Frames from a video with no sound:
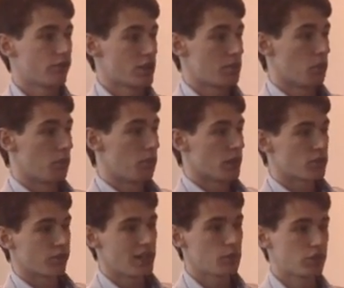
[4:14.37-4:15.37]
For example,
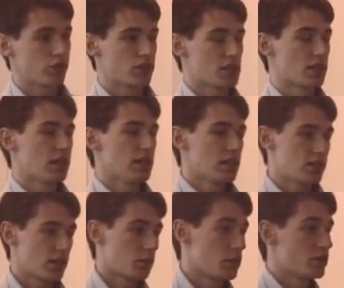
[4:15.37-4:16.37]
BuzzFeed, which is a
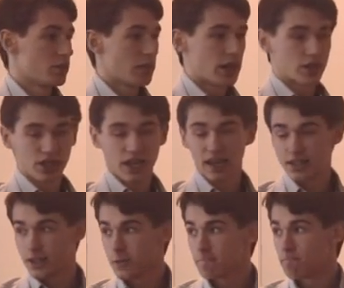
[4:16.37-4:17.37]
site that we use in Parasite
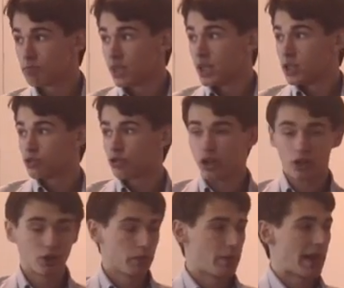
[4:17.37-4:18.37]
SEO, it's really,
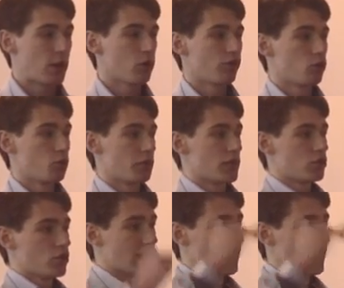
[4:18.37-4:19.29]
really powerful because you